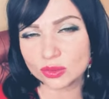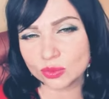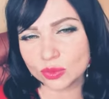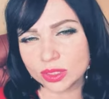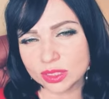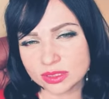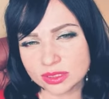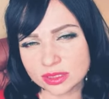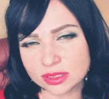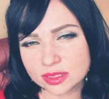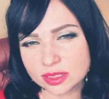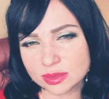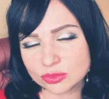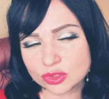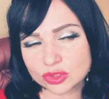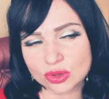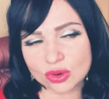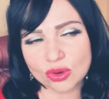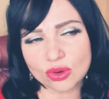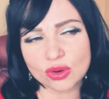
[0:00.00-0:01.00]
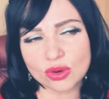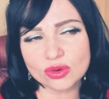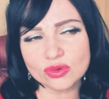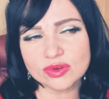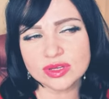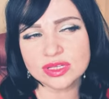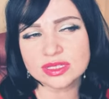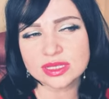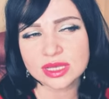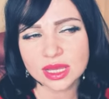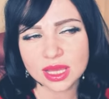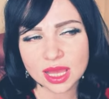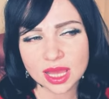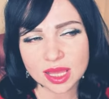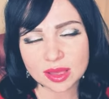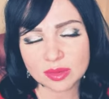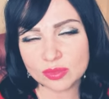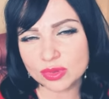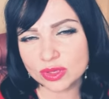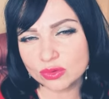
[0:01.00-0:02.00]
a way they seem to always
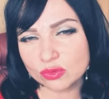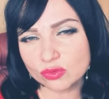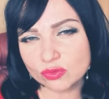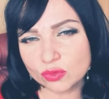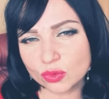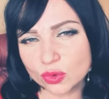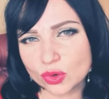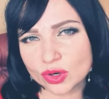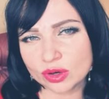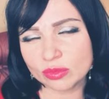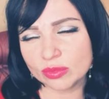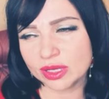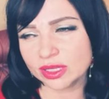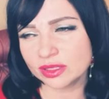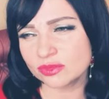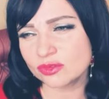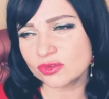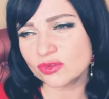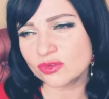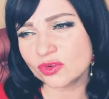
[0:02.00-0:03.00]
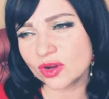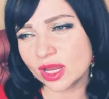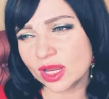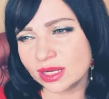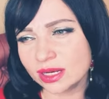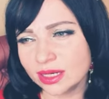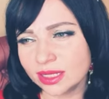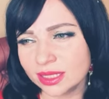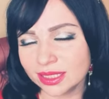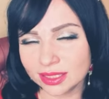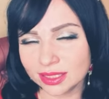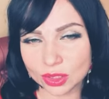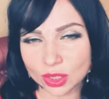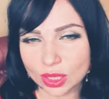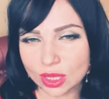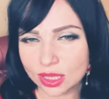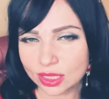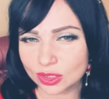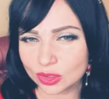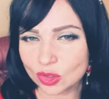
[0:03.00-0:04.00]
be warm and friendly and
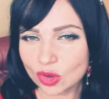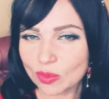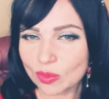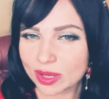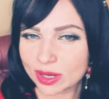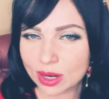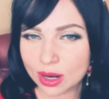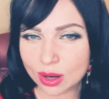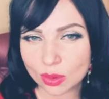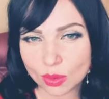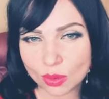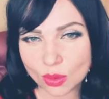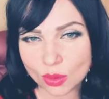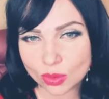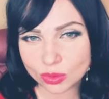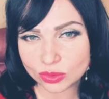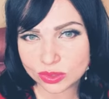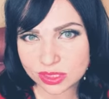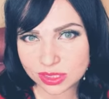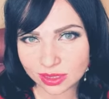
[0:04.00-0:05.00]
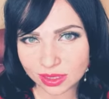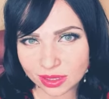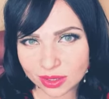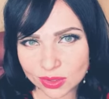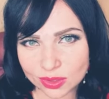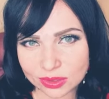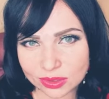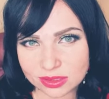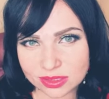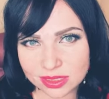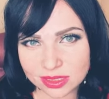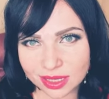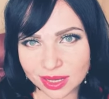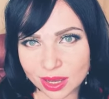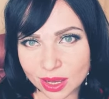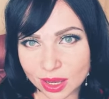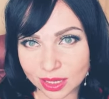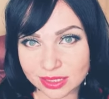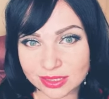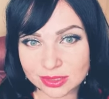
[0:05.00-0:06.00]
no matter how old they are their
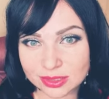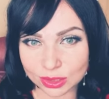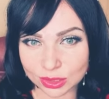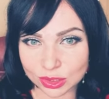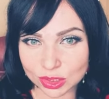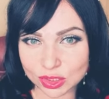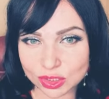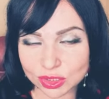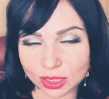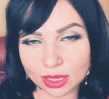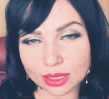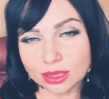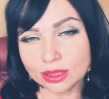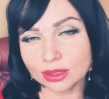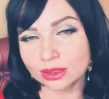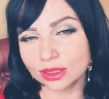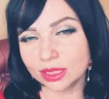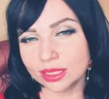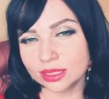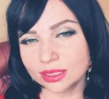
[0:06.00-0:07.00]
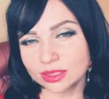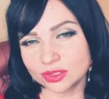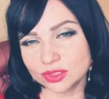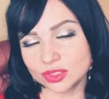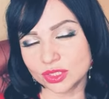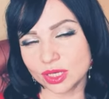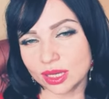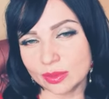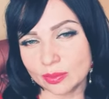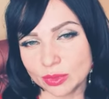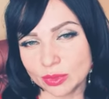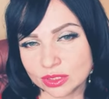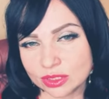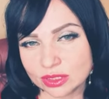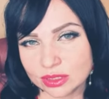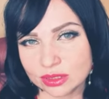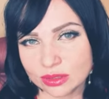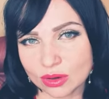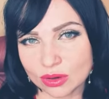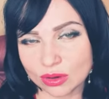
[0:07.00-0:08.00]
eyes are shining like a diamond
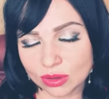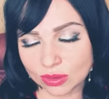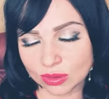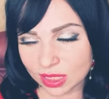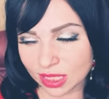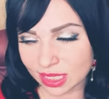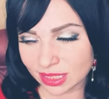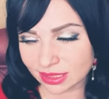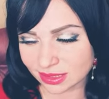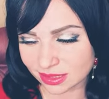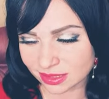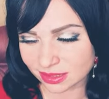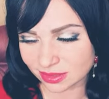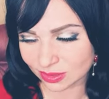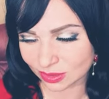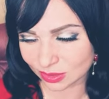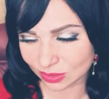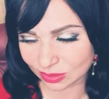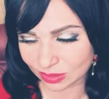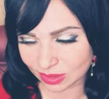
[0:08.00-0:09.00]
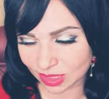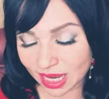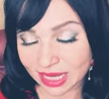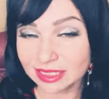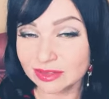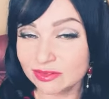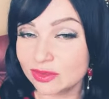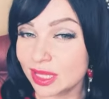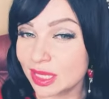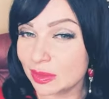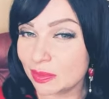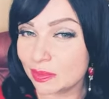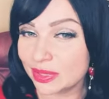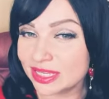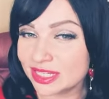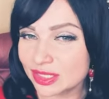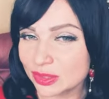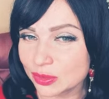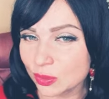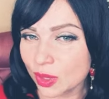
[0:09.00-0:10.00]
it's kind of like
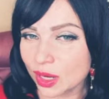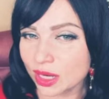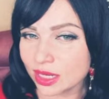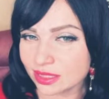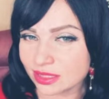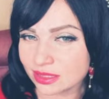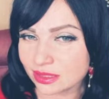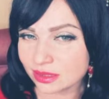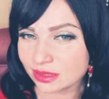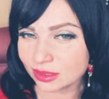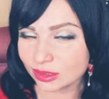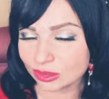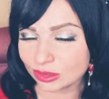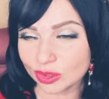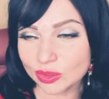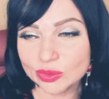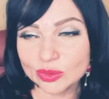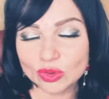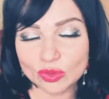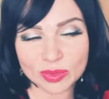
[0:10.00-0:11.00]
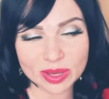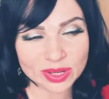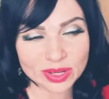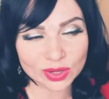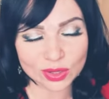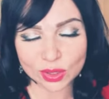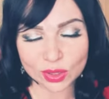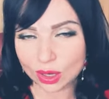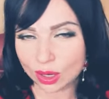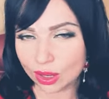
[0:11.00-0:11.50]
Betty White. You know, no matter